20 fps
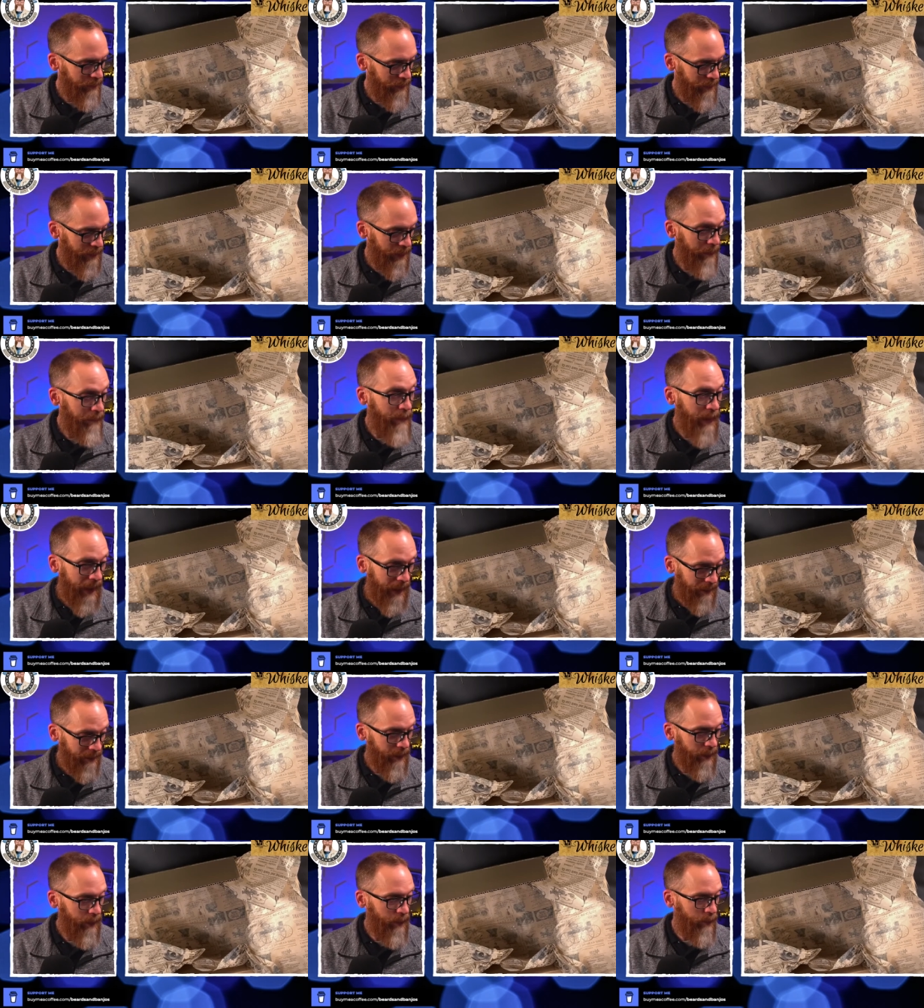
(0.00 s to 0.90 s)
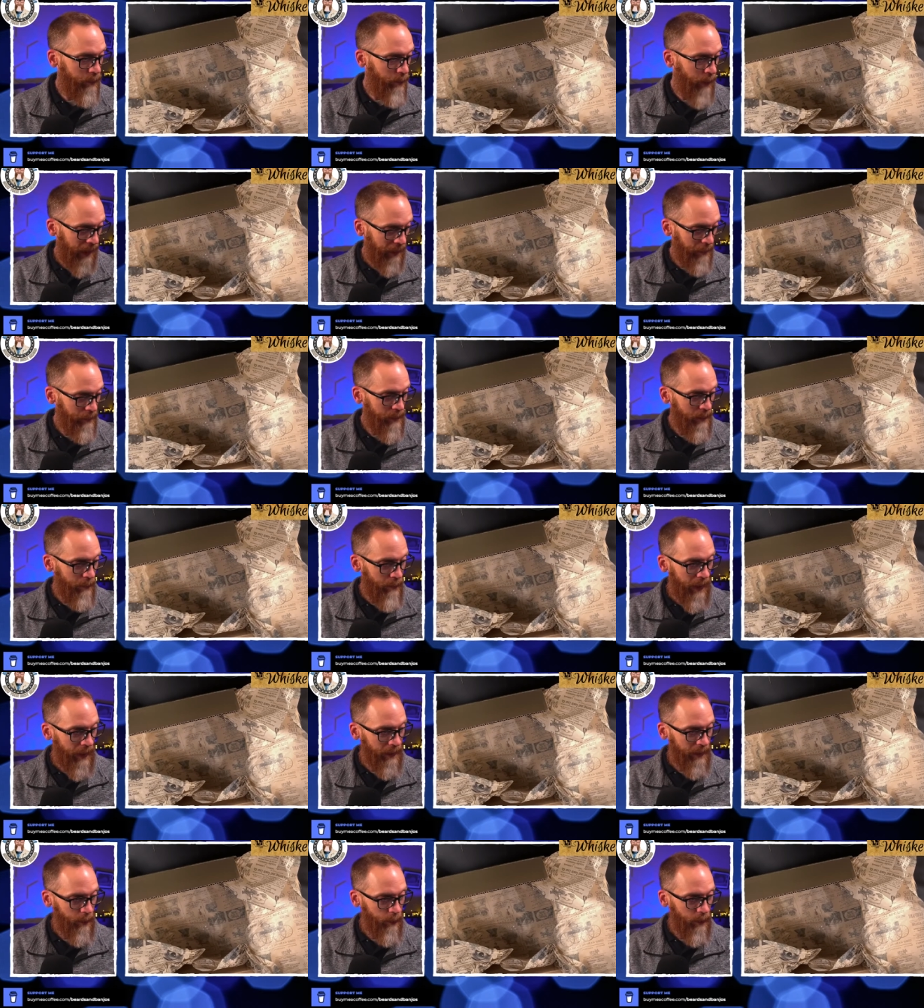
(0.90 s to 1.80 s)
tobacco, pipe
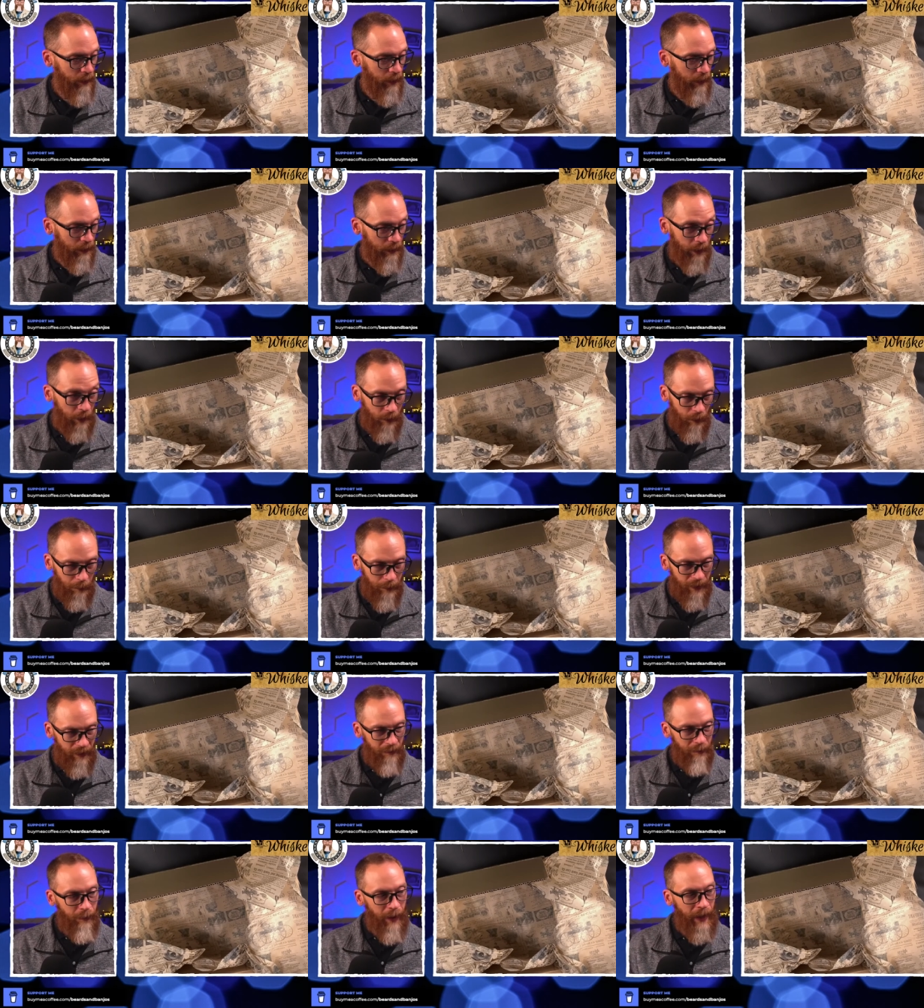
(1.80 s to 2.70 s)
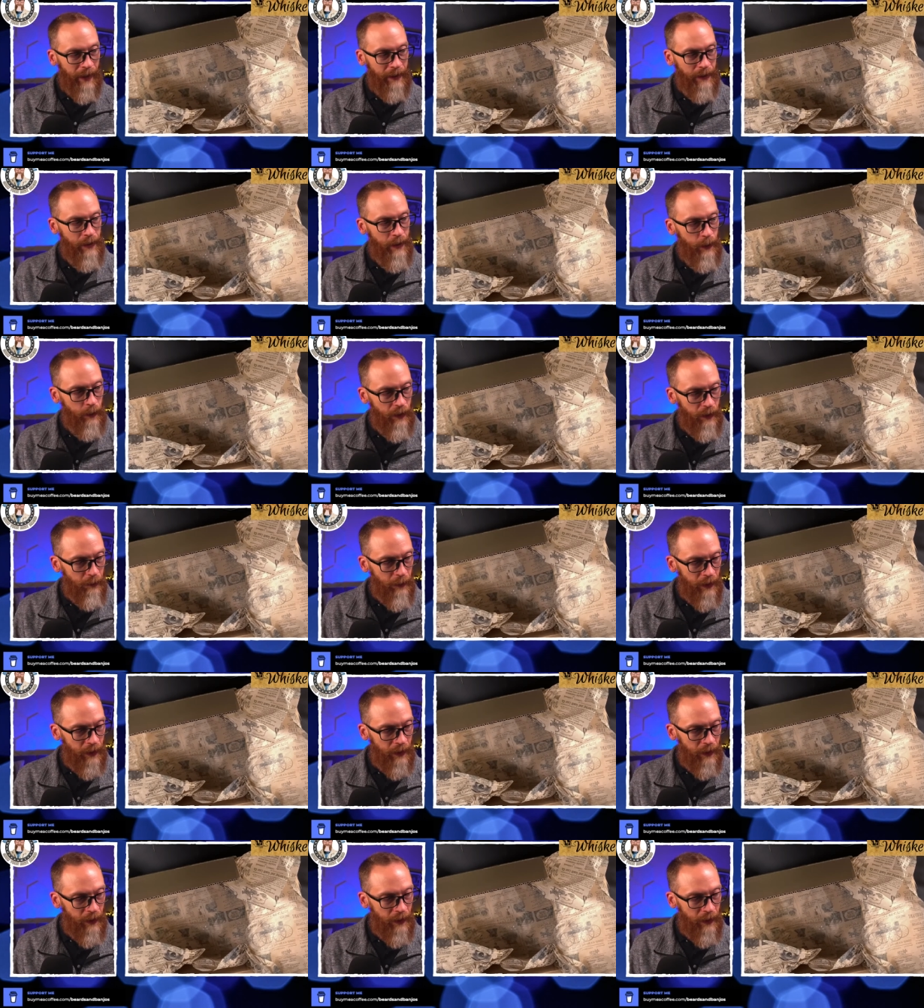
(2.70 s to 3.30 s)
tobacco with a little bit of bite to it,